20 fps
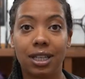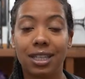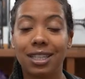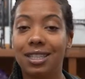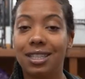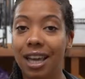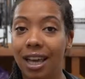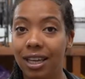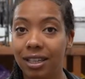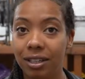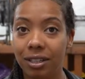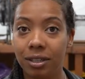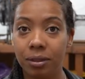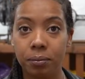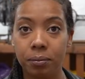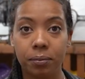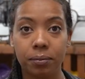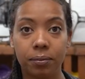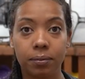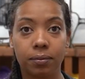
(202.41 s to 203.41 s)

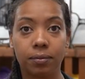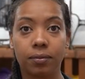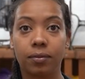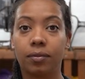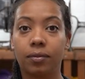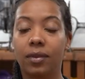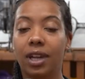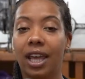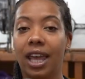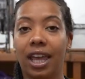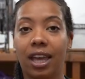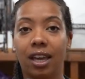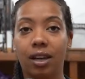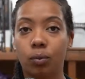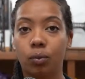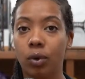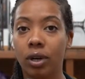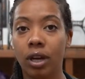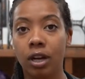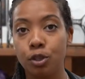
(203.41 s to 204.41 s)
denim, and
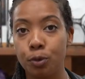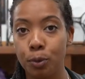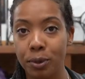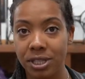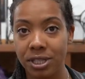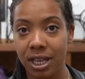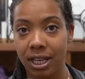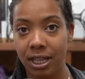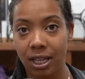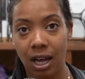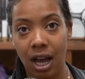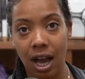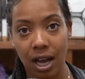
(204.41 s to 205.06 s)
100%